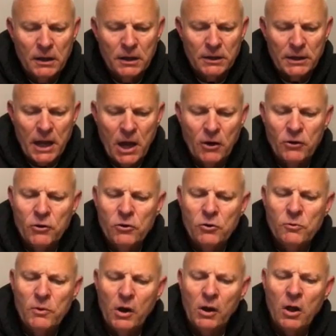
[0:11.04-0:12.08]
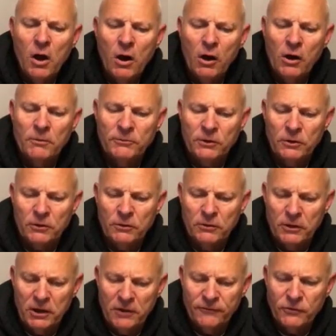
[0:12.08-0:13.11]
Now who will harm you
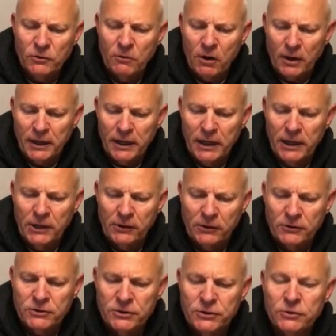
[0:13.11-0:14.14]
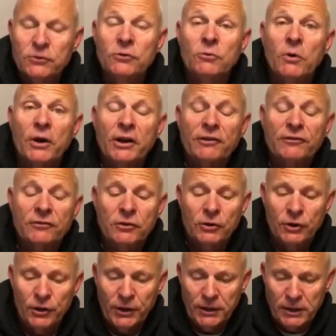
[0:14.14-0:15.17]
if you are eager to do what is
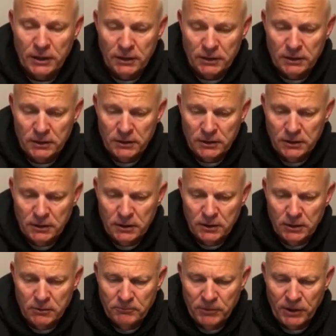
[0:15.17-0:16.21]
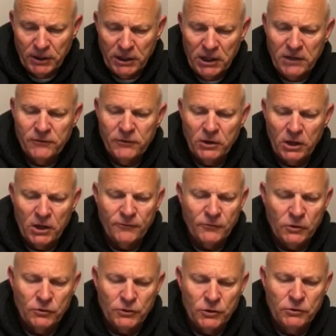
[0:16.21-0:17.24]
good? But even if
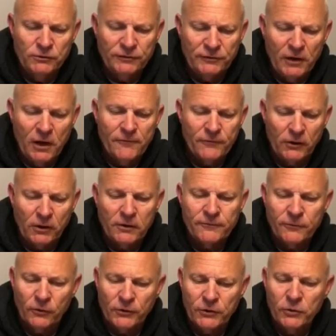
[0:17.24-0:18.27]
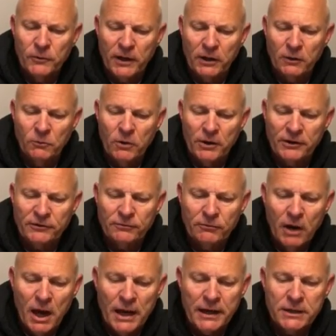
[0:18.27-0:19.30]
you do suffer for doing what is
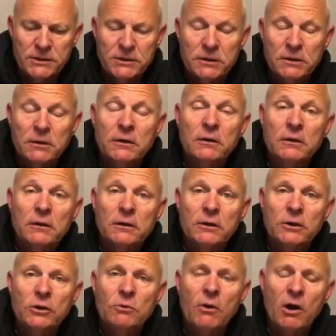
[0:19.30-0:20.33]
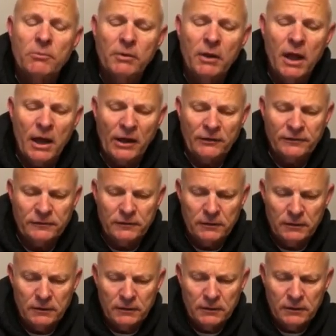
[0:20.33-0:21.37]
right, you are blessed.
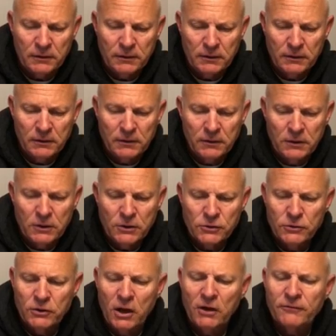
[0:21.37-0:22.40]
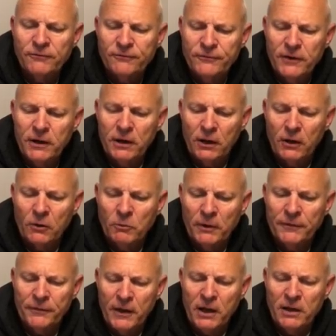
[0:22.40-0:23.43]
Do not fear
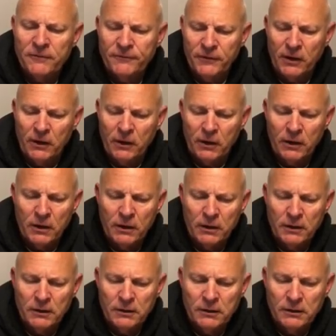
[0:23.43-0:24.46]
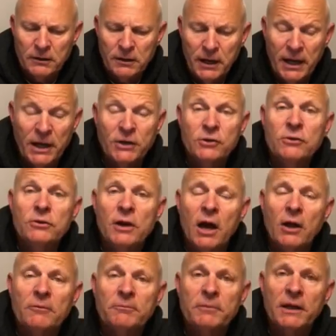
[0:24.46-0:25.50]
what they fear, and do
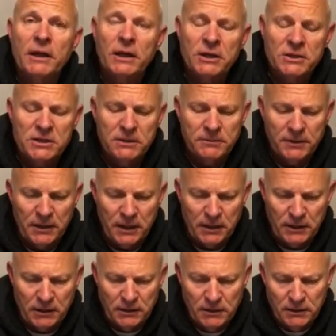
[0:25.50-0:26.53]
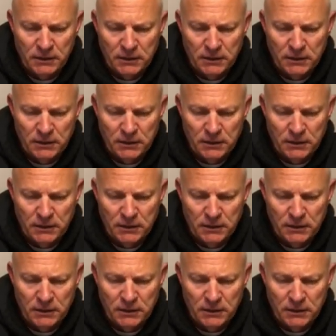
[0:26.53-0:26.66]
not be intimidated.